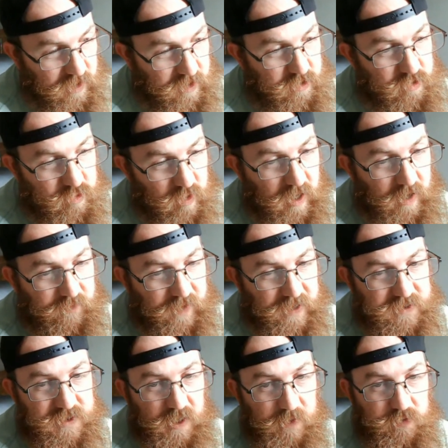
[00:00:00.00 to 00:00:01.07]
do have
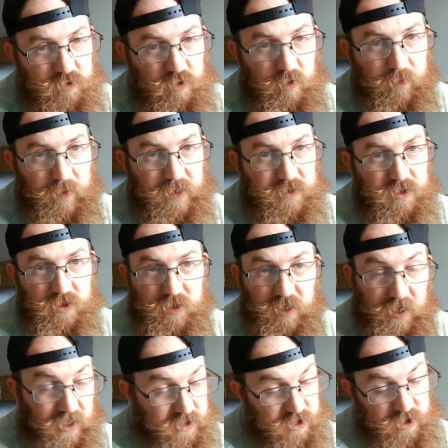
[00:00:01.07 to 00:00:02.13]
that same sort of message.
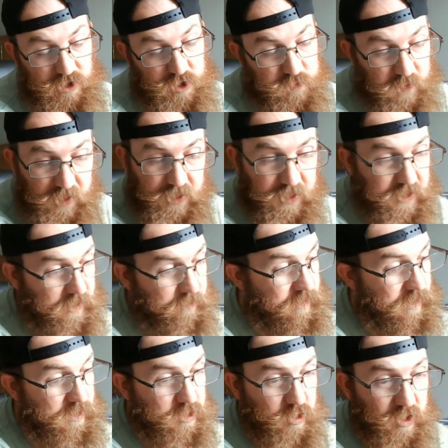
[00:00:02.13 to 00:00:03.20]
Like I just explained to them,
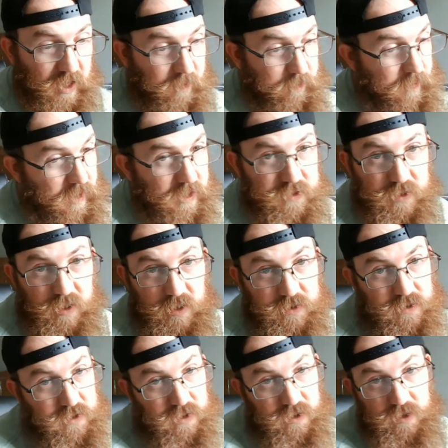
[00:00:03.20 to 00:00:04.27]
like, look, I apologize
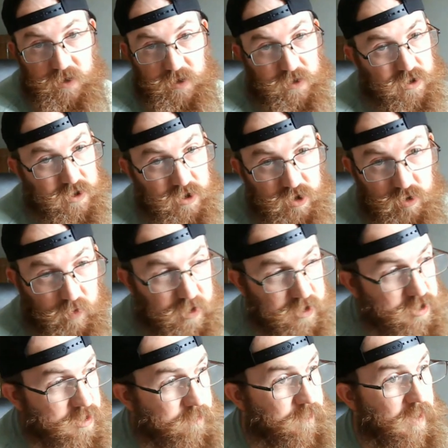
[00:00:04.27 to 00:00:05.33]
that this is a
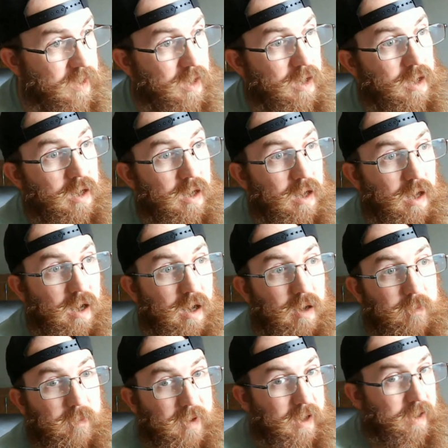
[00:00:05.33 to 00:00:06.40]
situation.
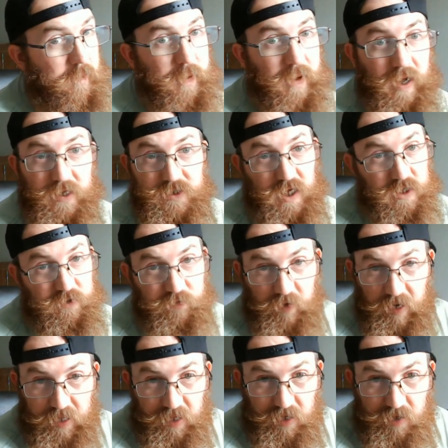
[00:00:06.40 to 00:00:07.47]
I apologize for
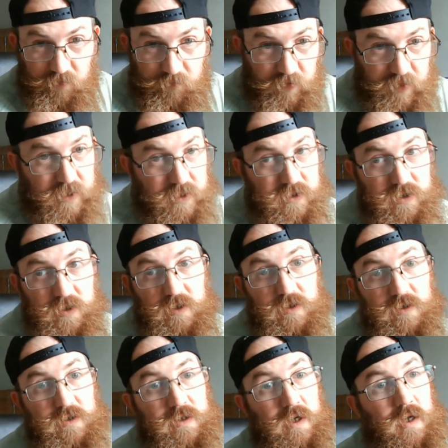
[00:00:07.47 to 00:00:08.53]
any inconveniences.